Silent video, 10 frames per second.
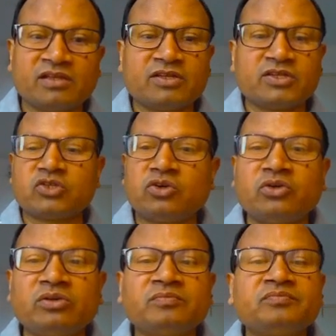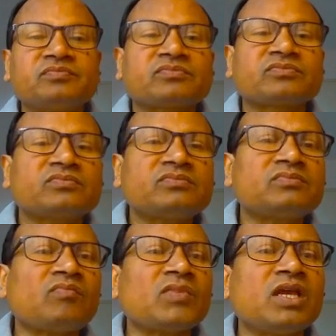So
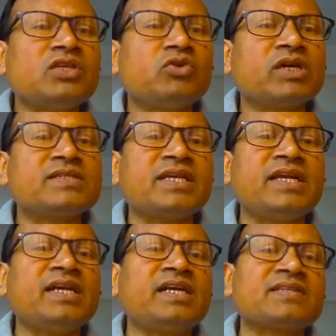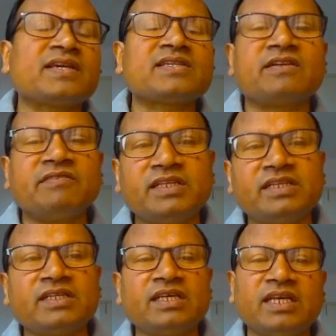you can see intersection with
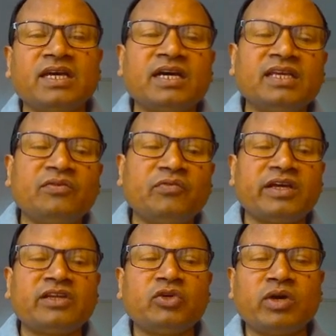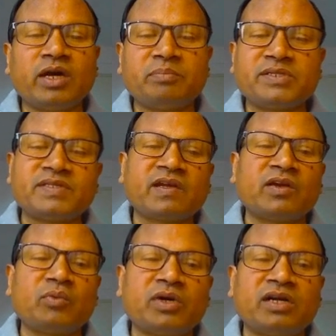AI where you have
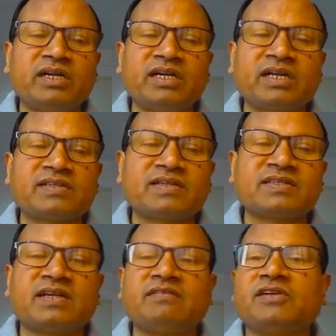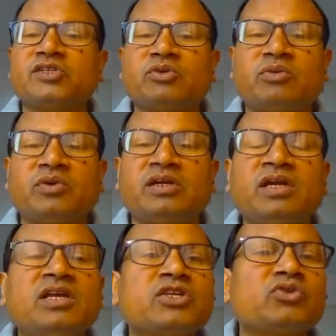physical world intersection and virtual world.
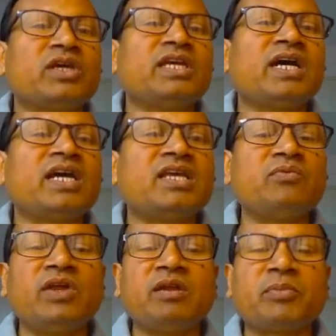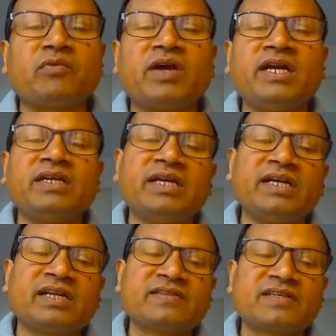So AI will provide an
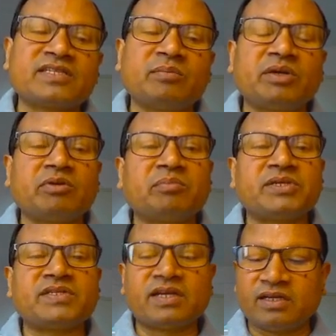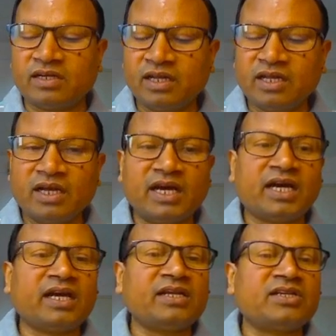intersection between physical
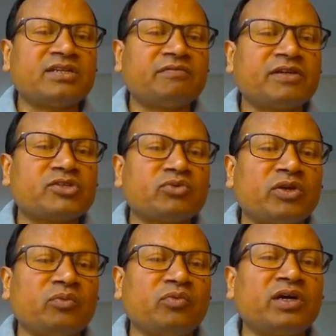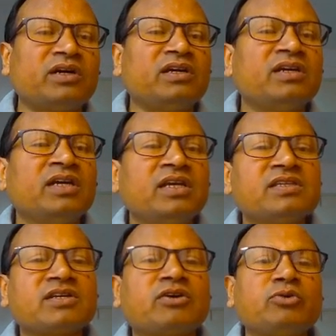and the virtual world.
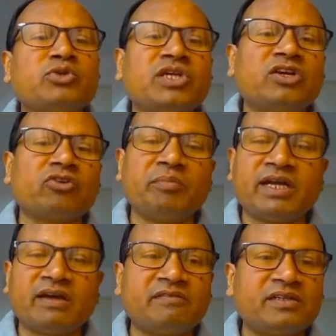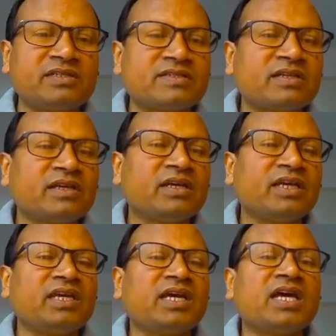It's crucial to metaverse.
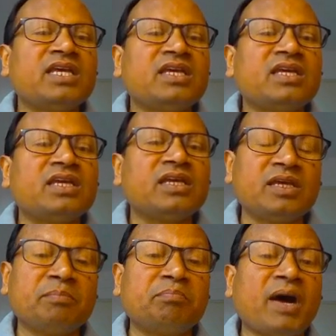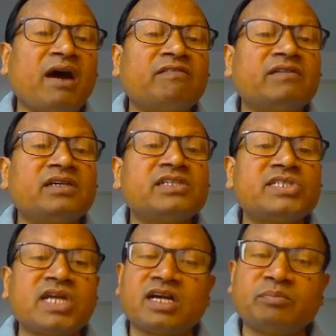AI empowered
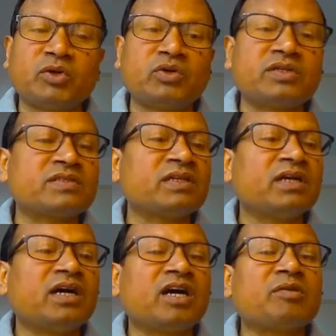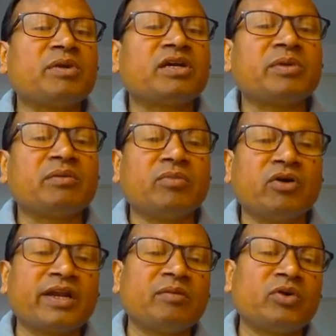chatbots are becoming
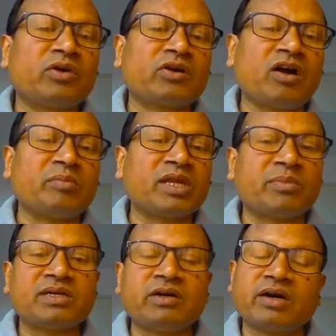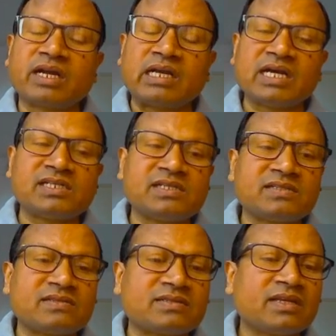more and more common in
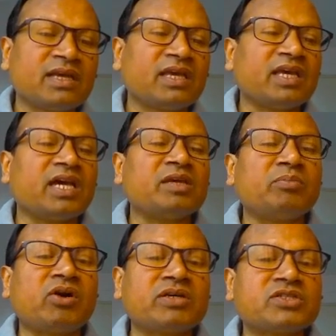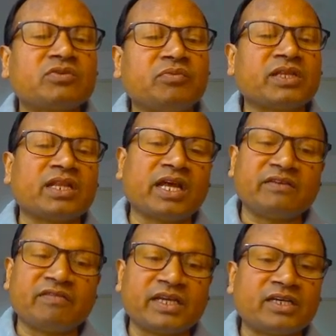organizations. AI bots with
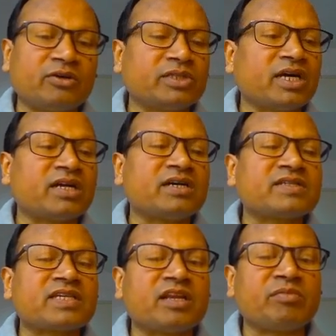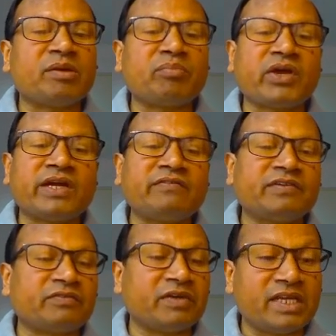lifelike avatars can be employed
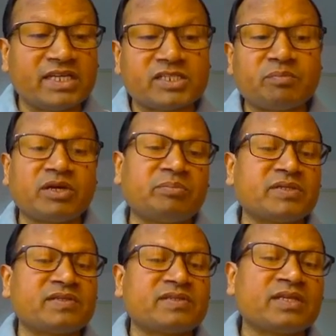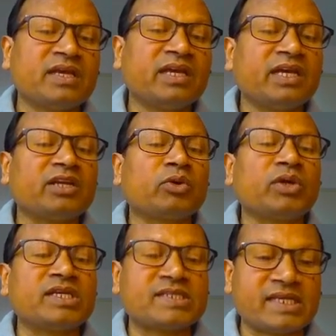for various purposes,
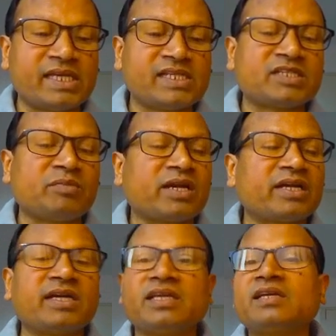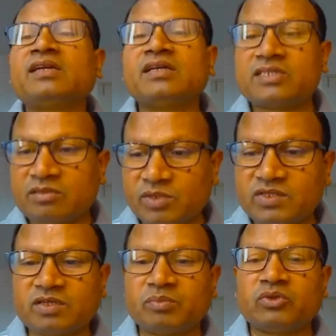including sales, marketing, and customer
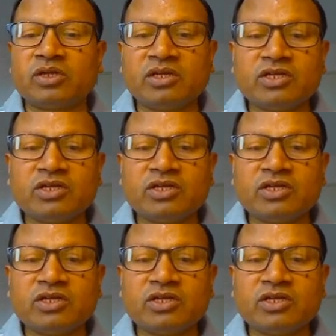support.